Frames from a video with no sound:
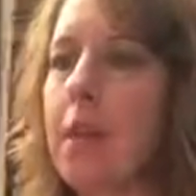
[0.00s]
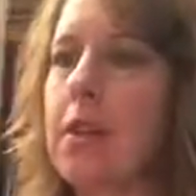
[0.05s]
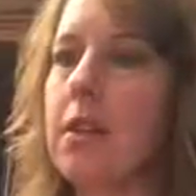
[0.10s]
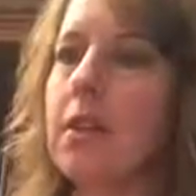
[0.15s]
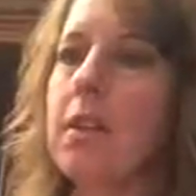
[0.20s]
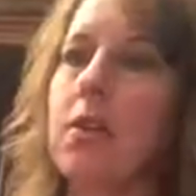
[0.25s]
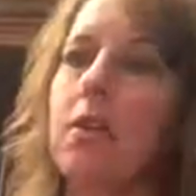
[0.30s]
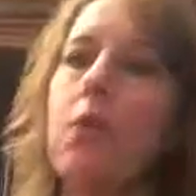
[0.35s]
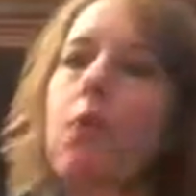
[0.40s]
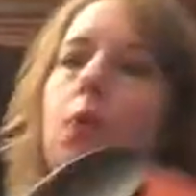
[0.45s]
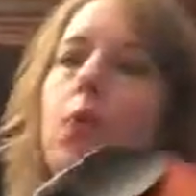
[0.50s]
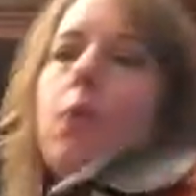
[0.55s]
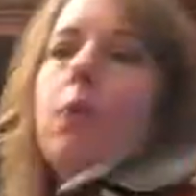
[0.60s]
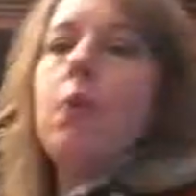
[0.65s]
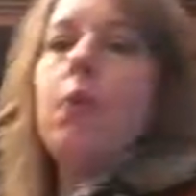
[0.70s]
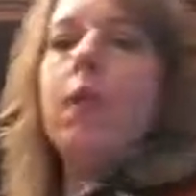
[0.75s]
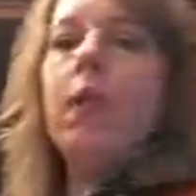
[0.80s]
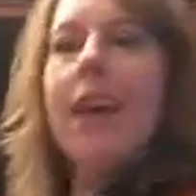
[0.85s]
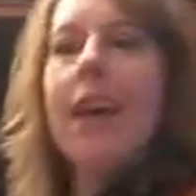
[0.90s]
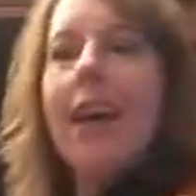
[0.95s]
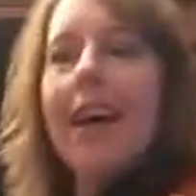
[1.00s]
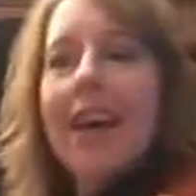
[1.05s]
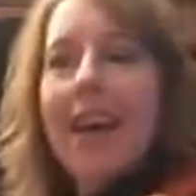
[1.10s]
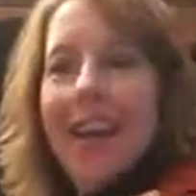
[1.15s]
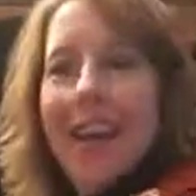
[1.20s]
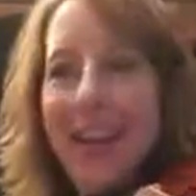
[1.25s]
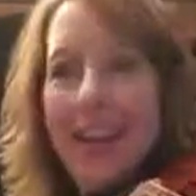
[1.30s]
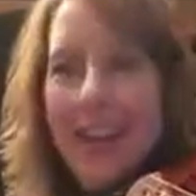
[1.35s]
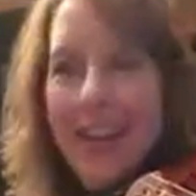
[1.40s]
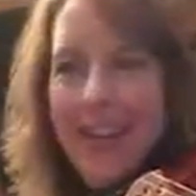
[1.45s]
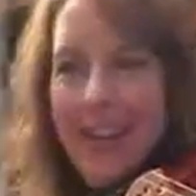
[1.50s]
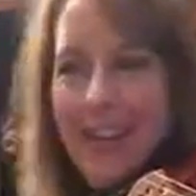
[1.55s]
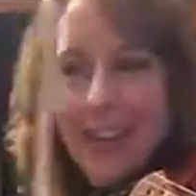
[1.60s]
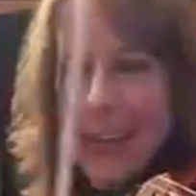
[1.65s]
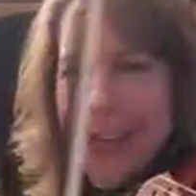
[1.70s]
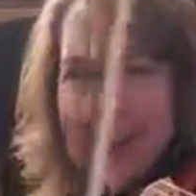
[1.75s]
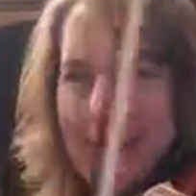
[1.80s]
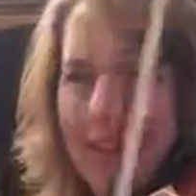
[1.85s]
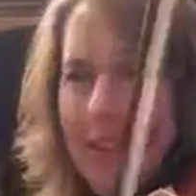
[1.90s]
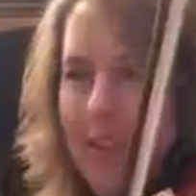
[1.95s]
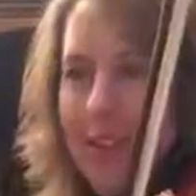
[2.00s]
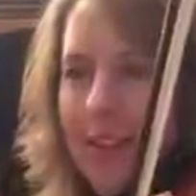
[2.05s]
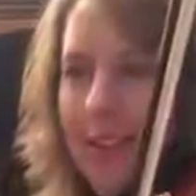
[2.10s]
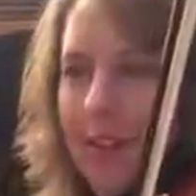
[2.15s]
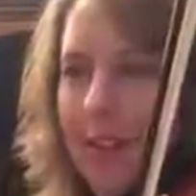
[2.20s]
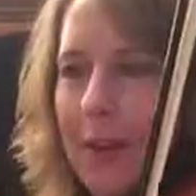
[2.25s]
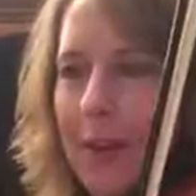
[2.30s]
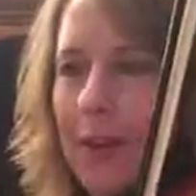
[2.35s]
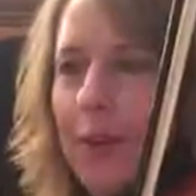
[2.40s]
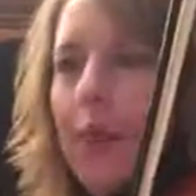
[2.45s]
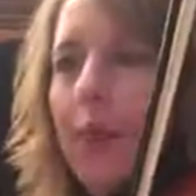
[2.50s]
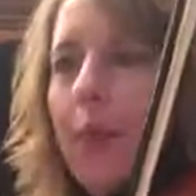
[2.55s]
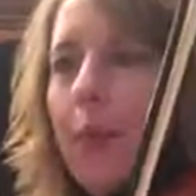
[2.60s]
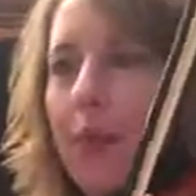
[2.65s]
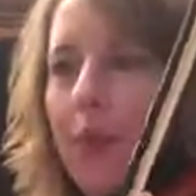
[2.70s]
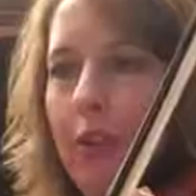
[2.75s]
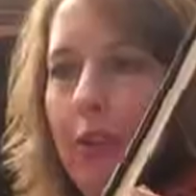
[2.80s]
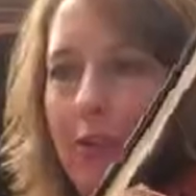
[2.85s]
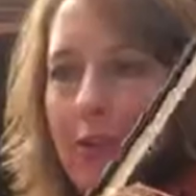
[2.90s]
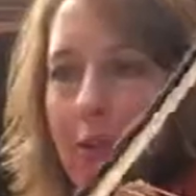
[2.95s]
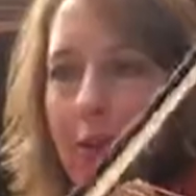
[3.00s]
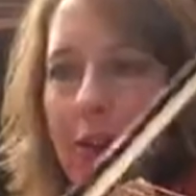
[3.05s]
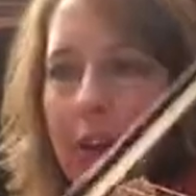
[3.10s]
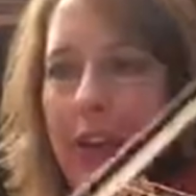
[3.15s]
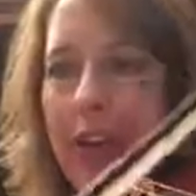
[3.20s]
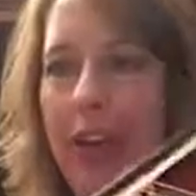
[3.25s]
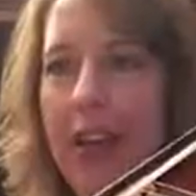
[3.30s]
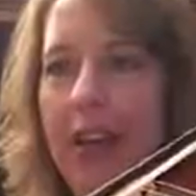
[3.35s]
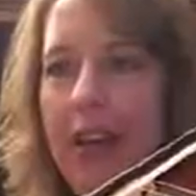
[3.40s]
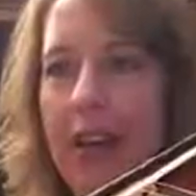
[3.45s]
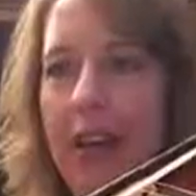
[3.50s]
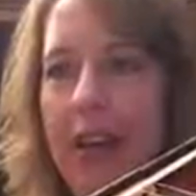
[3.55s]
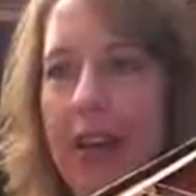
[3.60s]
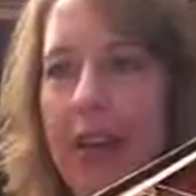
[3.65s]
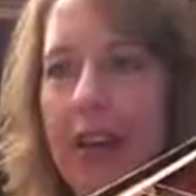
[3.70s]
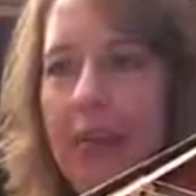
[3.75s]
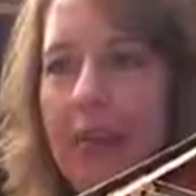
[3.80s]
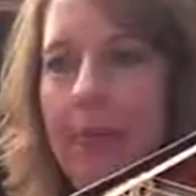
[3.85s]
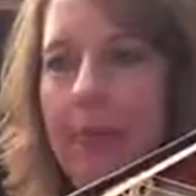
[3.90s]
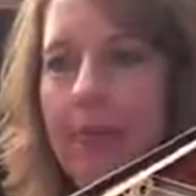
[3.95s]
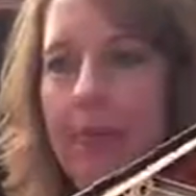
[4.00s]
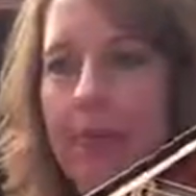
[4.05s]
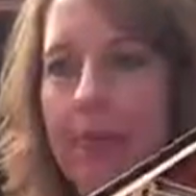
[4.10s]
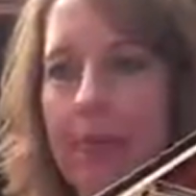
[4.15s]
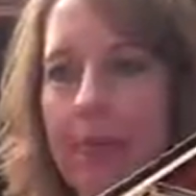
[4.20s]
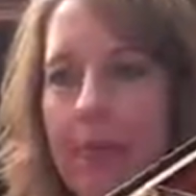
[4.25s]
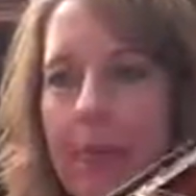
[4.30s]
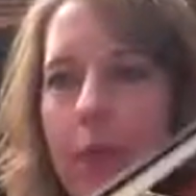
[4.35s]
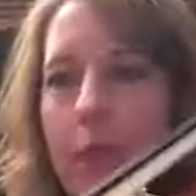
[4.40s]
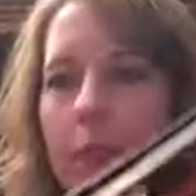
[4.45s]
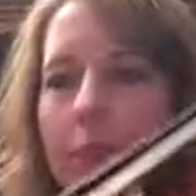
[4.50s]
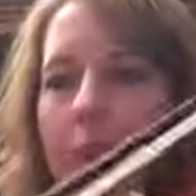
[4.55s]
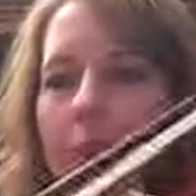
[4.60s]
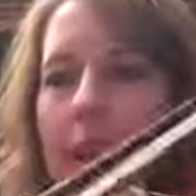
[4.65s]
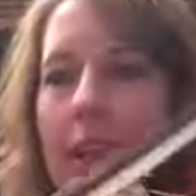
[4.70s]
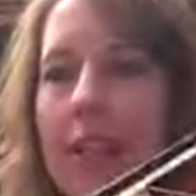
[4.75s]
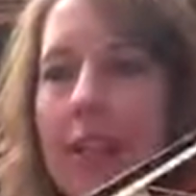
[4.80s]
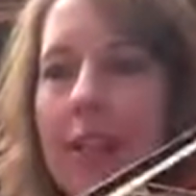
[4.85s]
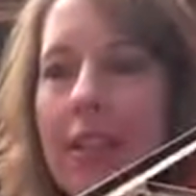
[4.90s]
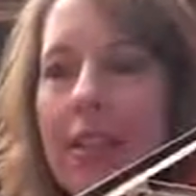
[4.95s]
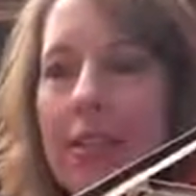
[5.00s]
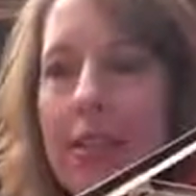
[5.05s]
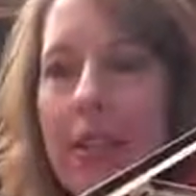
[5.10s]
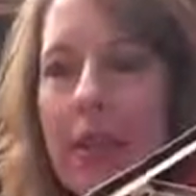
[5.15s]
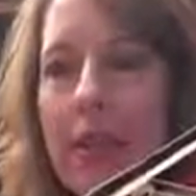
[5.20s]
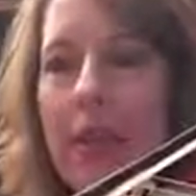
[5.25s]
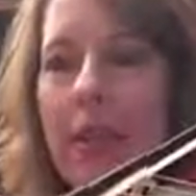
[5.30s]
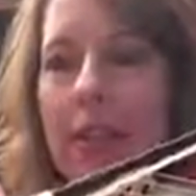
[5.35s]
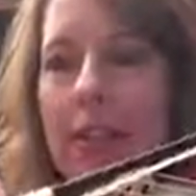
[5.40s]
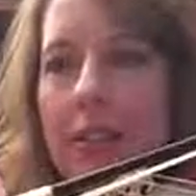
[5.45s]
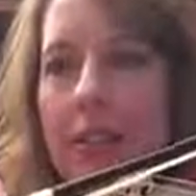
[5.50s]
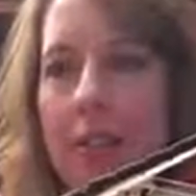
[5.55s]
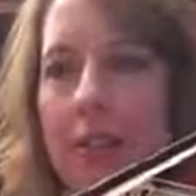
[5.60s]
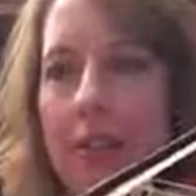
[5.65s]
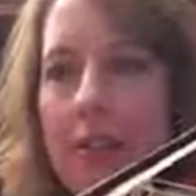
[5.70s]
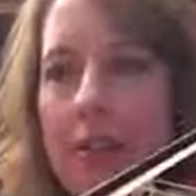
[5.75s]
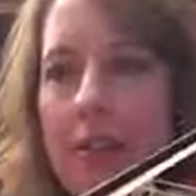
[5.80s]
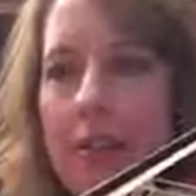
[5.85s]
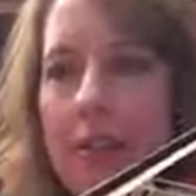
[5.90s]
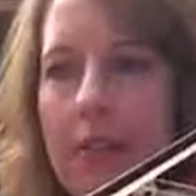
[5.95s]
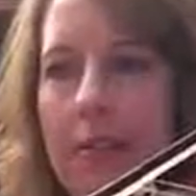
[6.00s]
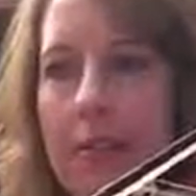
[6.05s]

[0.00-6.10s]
So we were at, I think right before 104, it's rest. Up, up.